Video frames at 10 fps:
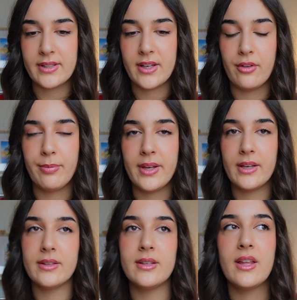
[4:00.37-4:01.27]
myself,
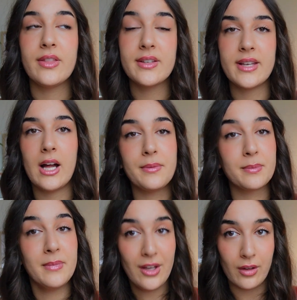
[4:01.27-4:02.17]
because this
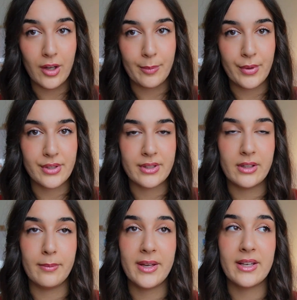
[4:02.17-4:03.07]
helps me a lot
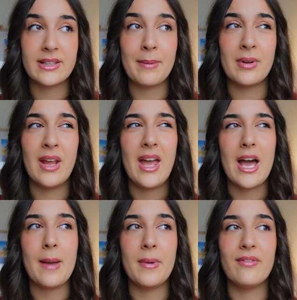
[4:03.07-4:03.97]
personally, because
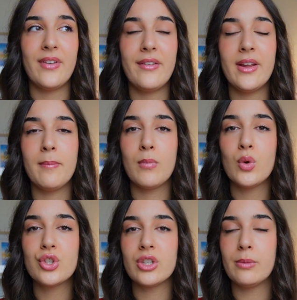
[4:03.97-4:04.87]
I'm a very
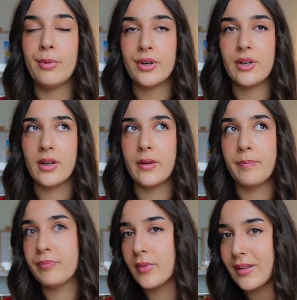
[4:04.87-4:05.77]
emotional
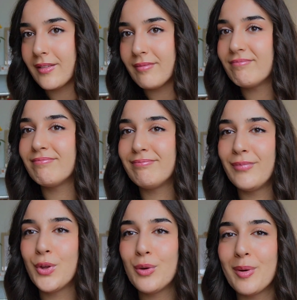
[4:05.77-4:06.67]

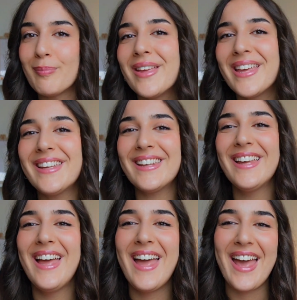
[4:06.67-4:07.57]
human being.
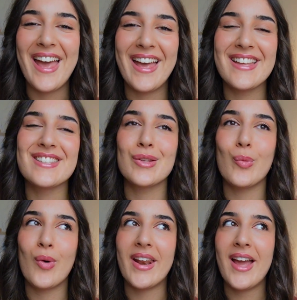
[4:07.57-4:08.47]
And
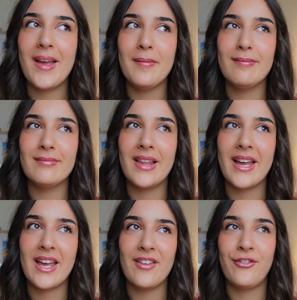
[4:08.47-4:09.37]
when I'm
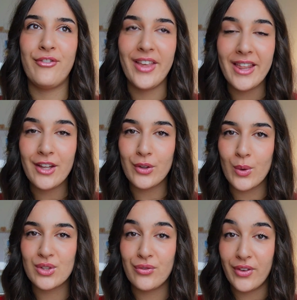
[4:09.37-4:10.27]
like feeling
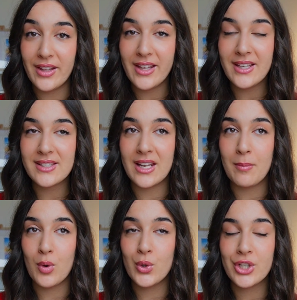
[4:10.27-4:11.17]
those feelings and
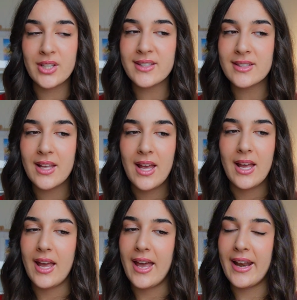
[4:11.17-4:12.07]
emotions,
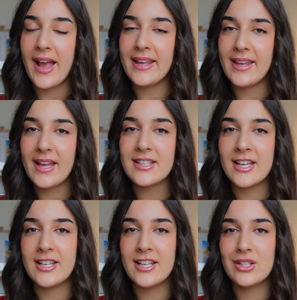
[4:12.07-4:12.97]
and I can't
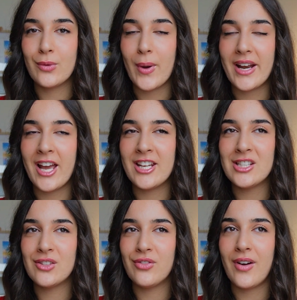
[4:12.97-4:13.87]
quite
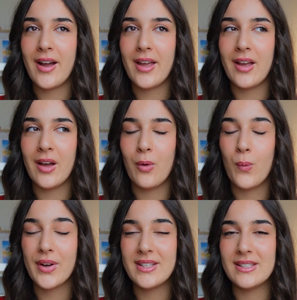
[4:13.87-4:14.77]
identify
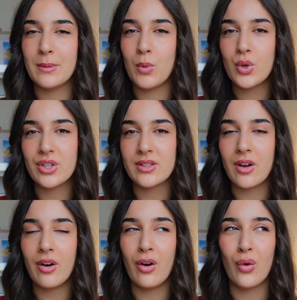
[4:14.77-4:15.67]
what these
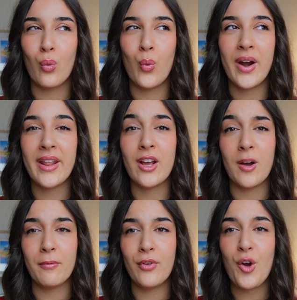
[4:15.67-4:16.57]
emotions are, or where they
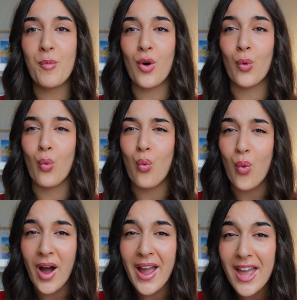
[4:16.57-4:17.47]
come from, or
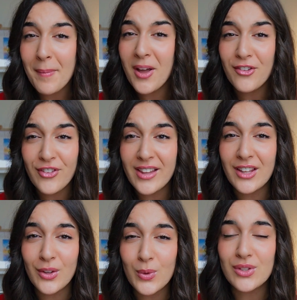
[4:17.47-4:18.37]
why am I
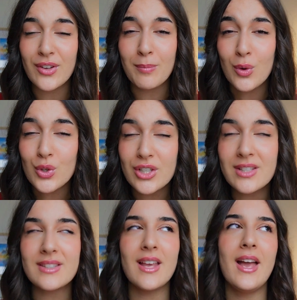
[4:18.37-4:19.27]
feeling those
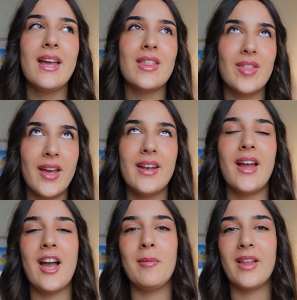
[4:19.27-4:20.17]
emotions,
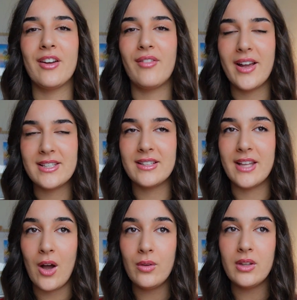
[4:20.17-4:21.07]
then I'm like writing
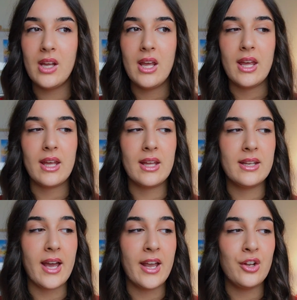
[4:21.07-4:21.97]
down.
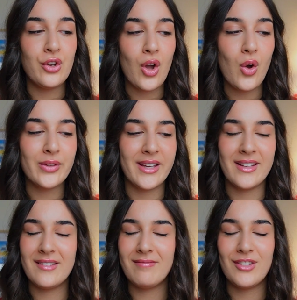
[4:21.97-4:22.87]
And I know
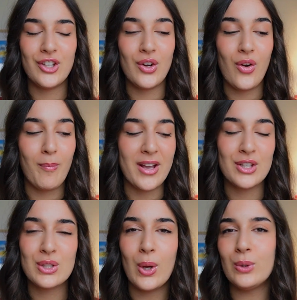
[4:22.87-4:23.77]
then, my
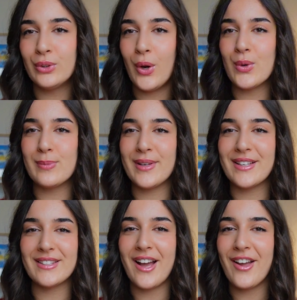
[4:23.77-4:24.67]
soul knows,
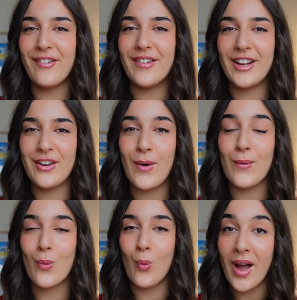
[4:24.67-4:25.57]
because I already
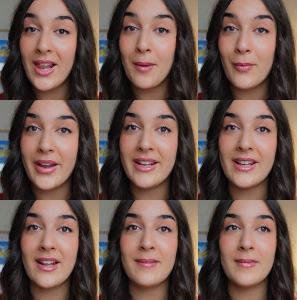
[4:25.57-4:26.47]
know while I'm
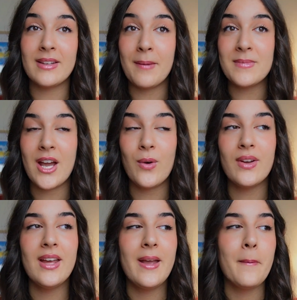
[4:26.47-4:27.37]
writing them
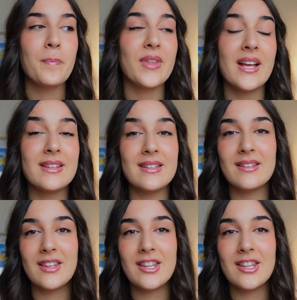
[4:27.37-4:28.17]
down, that